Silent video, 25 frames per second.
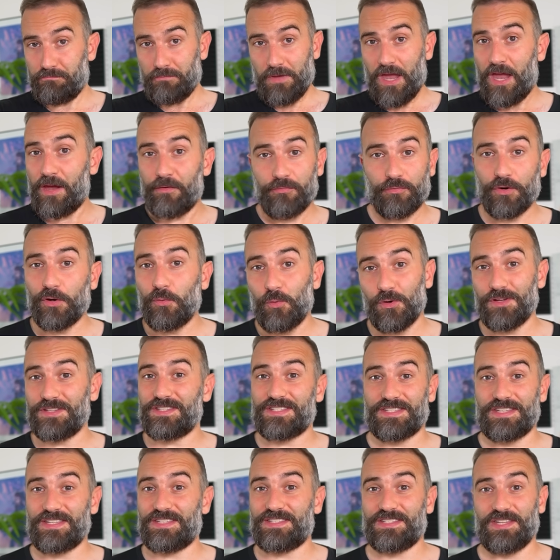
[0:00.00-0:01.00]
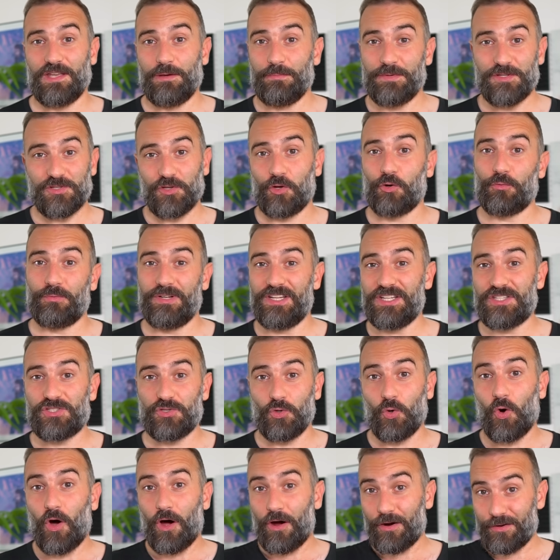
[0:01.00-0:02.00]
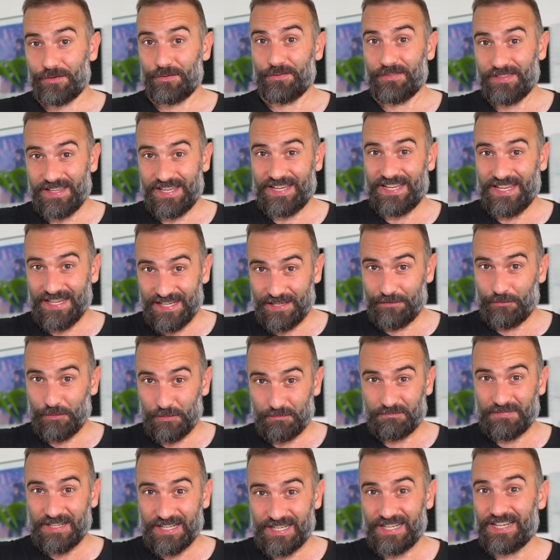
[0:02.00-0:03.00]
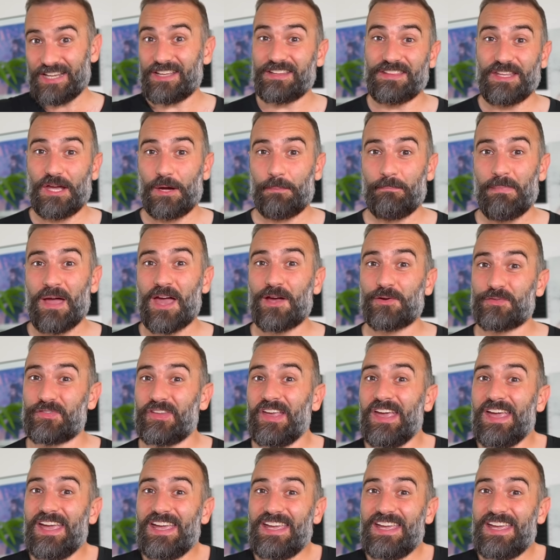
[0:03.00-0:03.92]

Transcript: everyone's system is already so hardened they can't even click their mouse